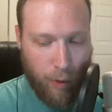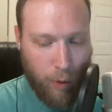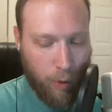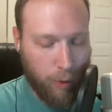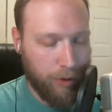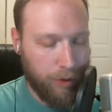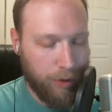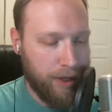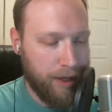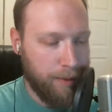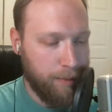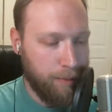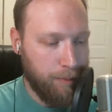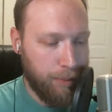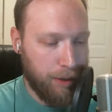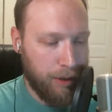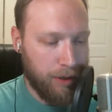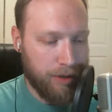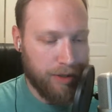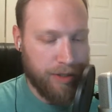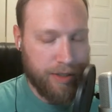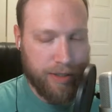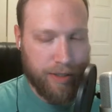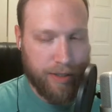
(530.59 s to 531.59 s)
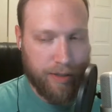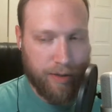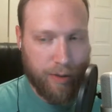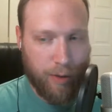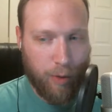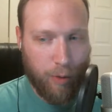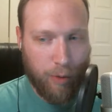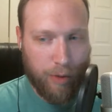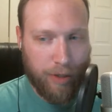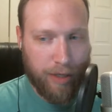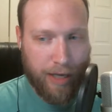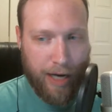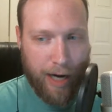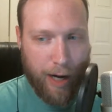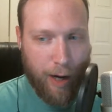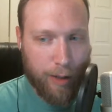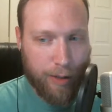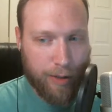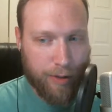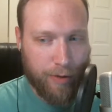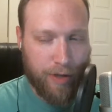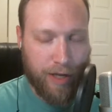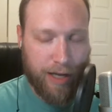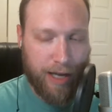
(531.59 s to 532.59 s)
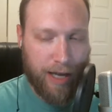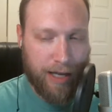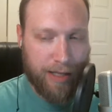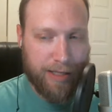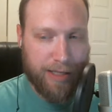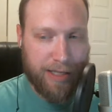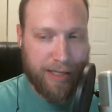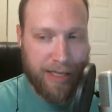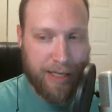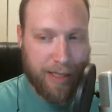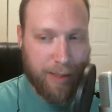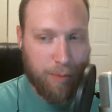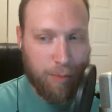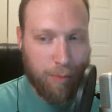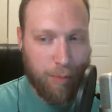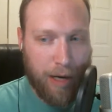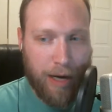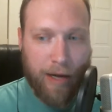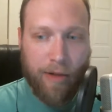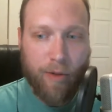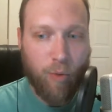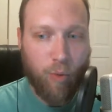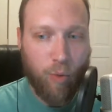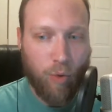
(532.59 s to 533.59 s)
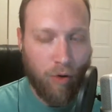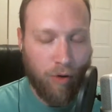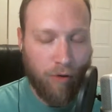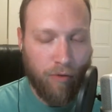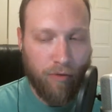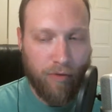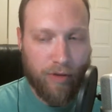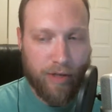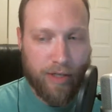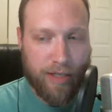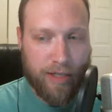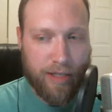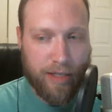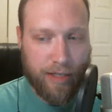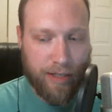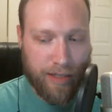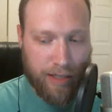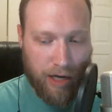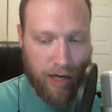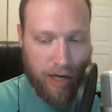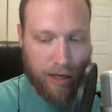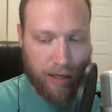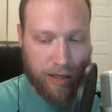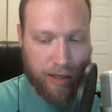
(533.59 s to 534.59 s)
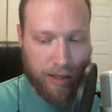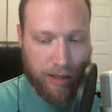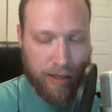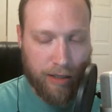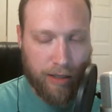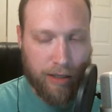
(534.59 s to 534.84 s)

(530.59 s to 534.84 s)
only character that gets eaten by the wolf is the duck.